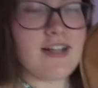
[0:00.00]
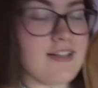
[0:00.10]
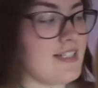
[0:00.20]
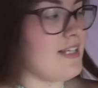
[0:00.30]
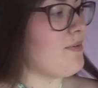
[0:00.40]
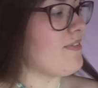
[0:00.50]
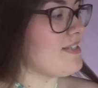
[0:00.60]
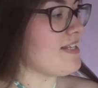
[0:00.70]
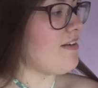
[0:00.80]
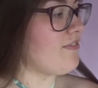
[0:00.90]
nicely with
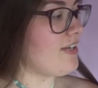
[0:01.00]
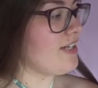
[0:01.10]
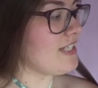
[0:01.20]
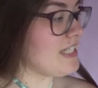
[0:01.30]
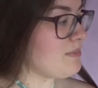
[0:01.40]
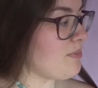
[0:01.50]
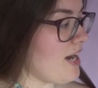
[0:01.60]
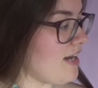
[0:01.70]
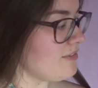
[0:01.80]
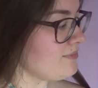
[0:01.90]
this outfit because it's
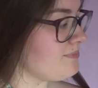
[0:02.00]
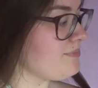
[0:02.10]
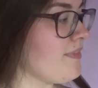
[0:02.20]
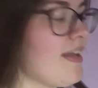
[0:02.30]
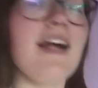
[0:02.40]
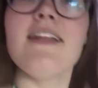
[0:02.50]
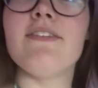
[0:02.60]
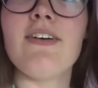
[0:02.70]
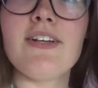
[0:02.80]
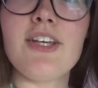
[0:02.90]
brown and
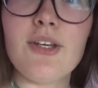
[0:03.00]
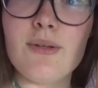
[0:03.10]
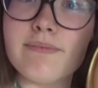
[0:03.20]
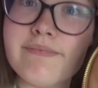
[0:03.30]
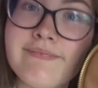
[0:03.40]
it's very cute.